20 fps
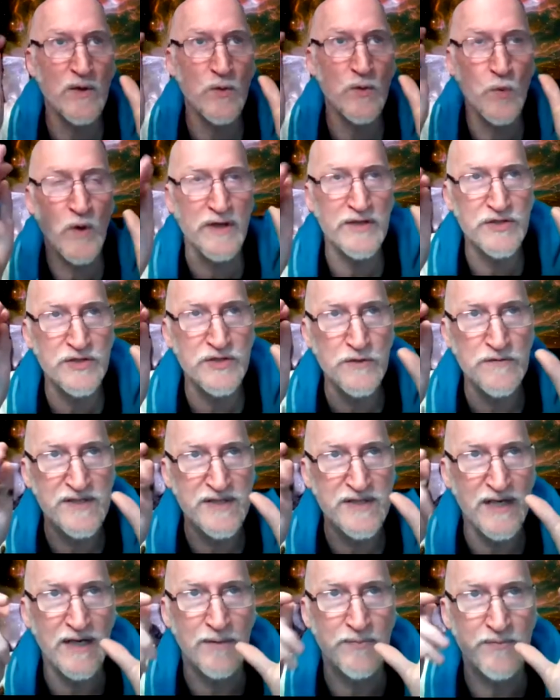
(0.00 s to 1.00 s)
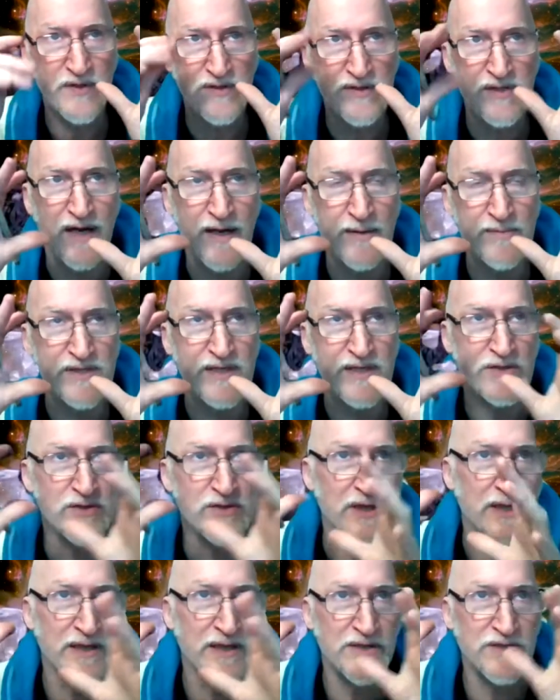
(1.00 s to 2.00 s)
Once you set up the time
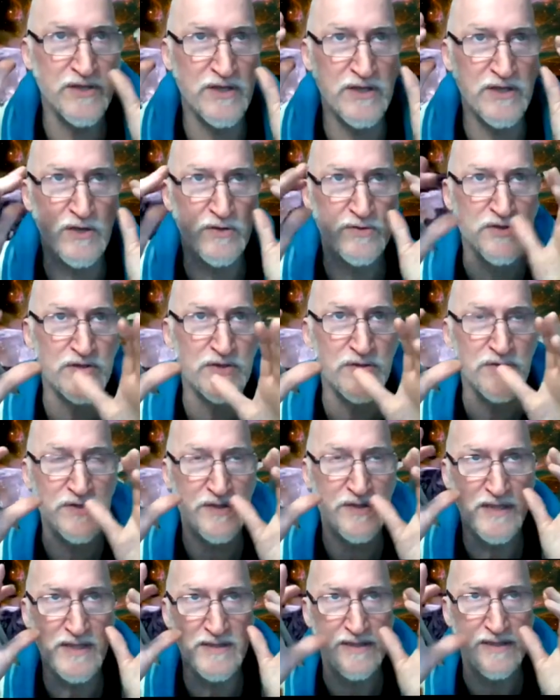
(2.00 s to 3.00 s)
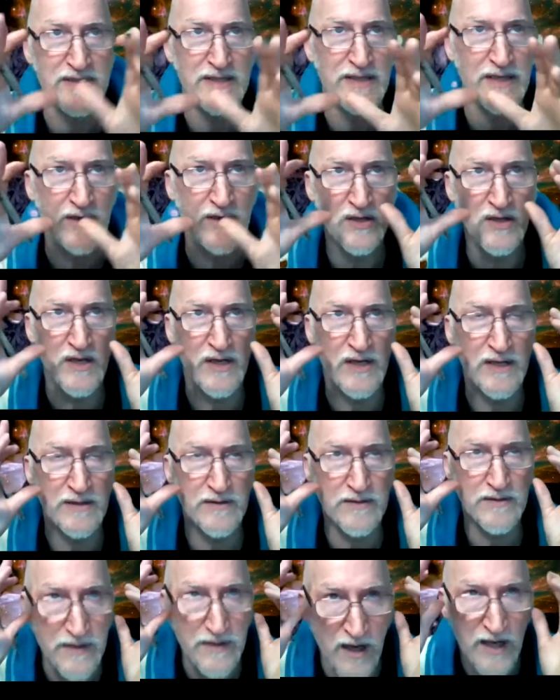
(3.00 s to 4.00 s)
schedule, like let's say you go Tuesdays at 10 o'clock,
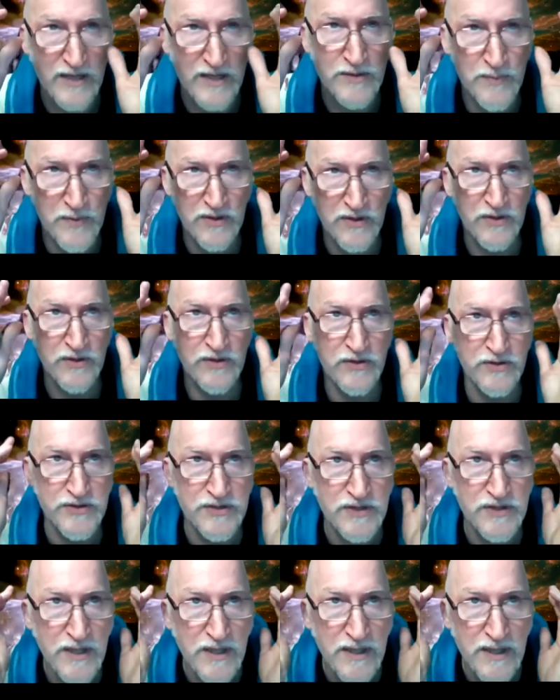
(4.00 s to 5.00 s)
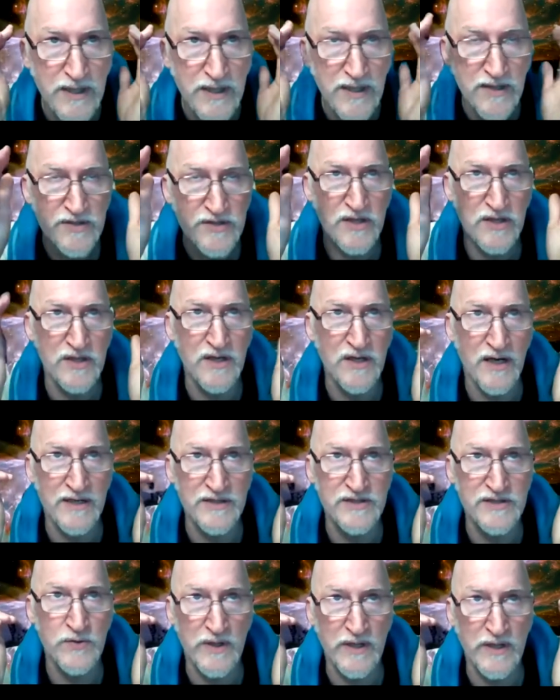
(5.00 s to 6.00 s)
entrepreneurs, it's going to
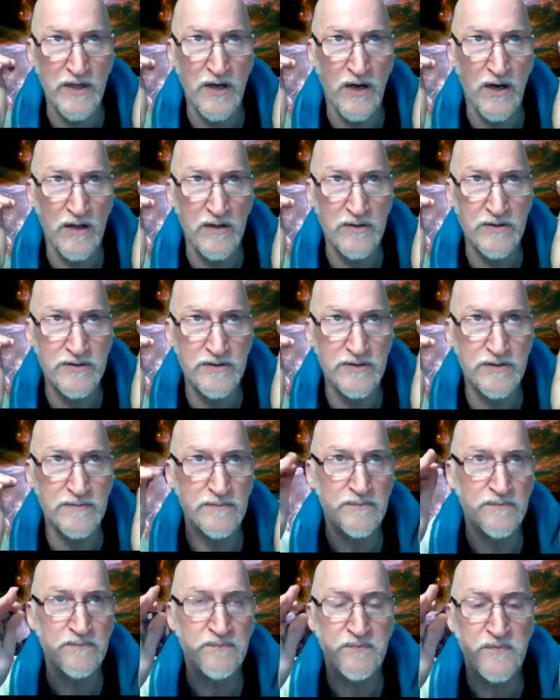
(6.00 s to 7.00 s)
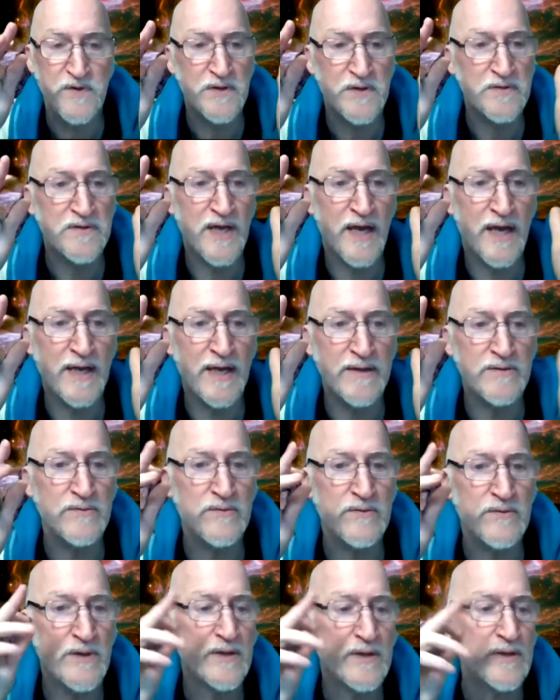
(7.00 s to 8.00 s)
cost $20.
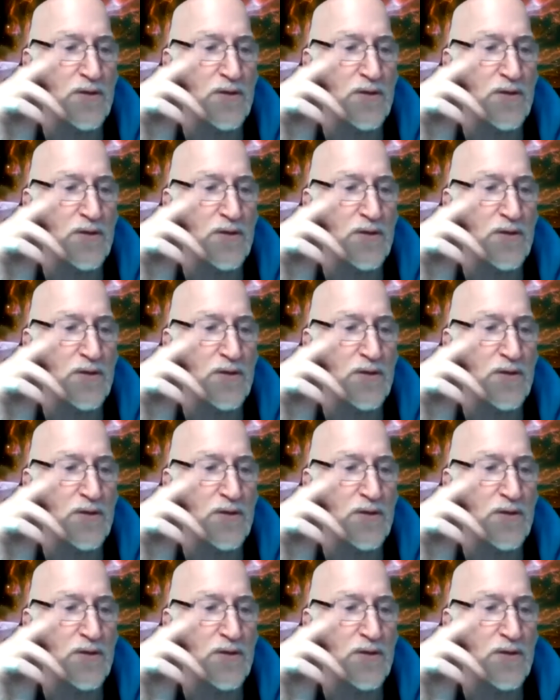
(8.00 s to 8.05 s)
Then